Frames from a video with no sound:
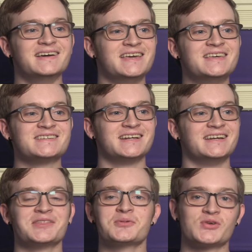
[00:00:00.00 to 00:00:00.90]
He's in
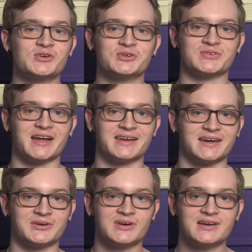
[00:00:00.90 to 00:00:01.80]
another world right
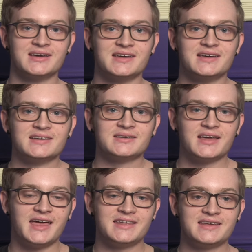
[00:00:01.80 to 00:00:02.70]
now.
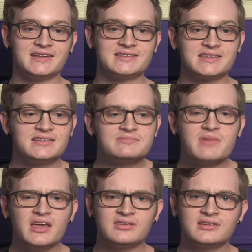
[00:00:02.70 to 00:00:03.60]
And it's
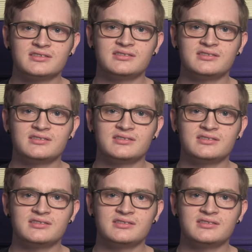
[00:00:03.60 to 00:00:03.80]
amazing to